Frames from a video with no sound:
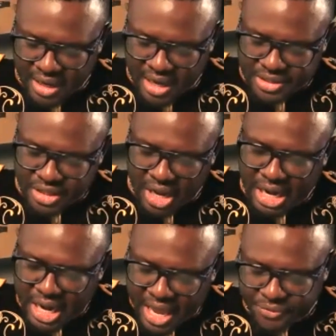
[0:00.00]
is not
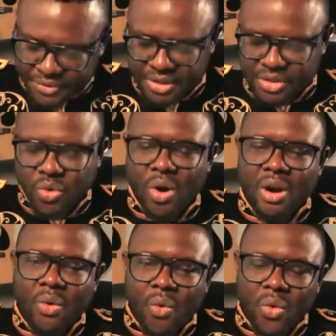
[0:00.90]
left to
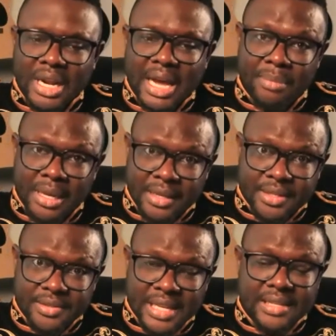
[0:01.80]
our own
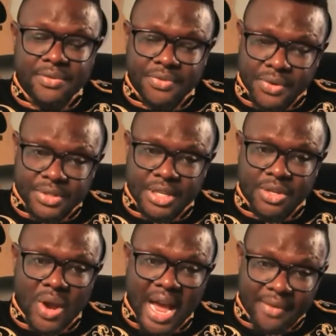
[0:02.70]
abilities. That's the first thing
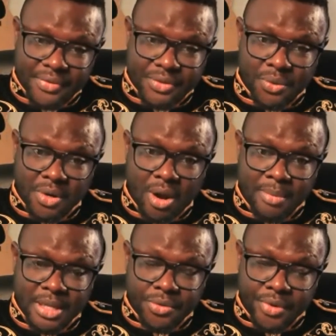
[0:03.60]
you have to come
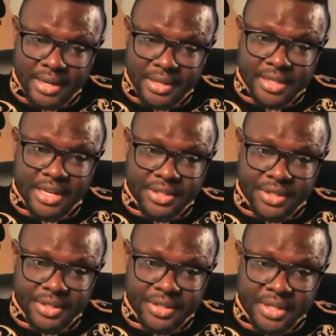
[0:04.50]
into
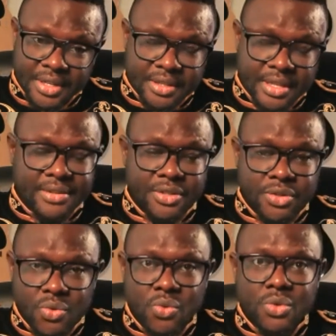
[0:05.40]
realization, that
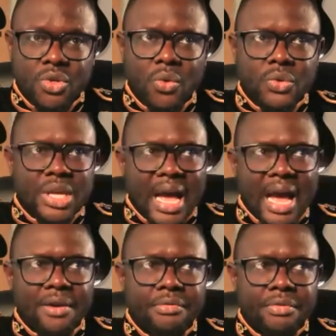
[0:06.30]
you don't
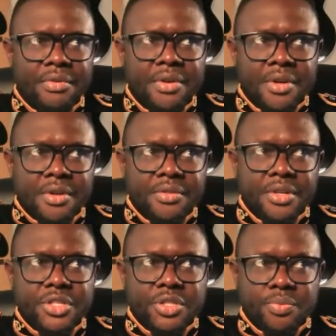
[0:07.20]
have
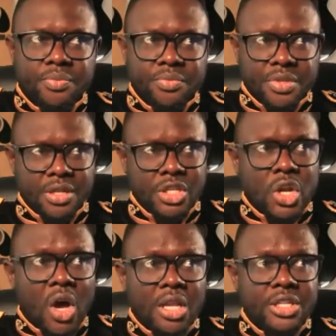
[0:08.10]
this, the
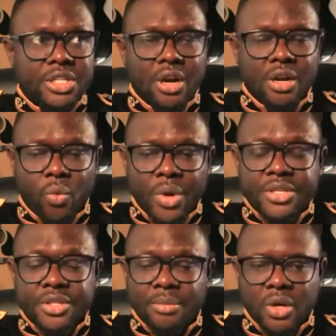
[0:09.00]
knowledge, nor the
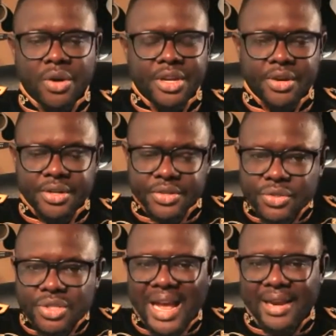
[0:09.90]
wisdom, nor the
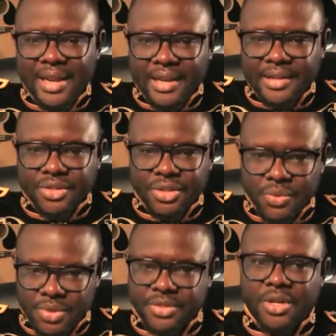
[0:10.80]
understanding to
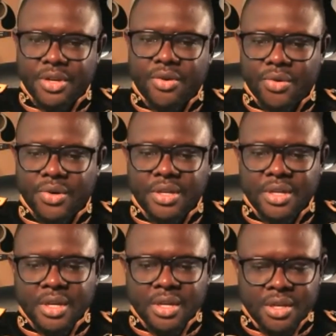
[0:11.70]
do this on your own.
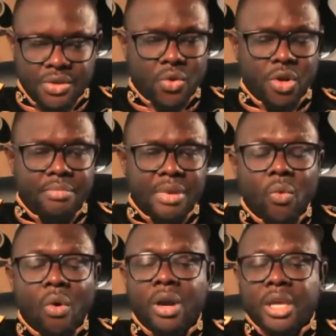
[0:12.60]
You could be
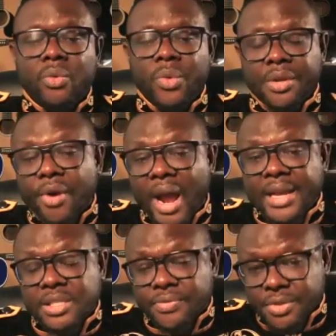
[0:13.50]
walking with
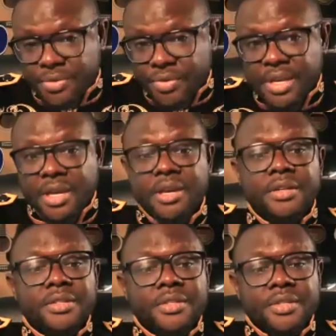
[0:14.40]
Christ for three
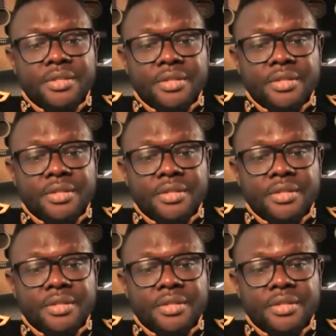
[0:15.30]
years.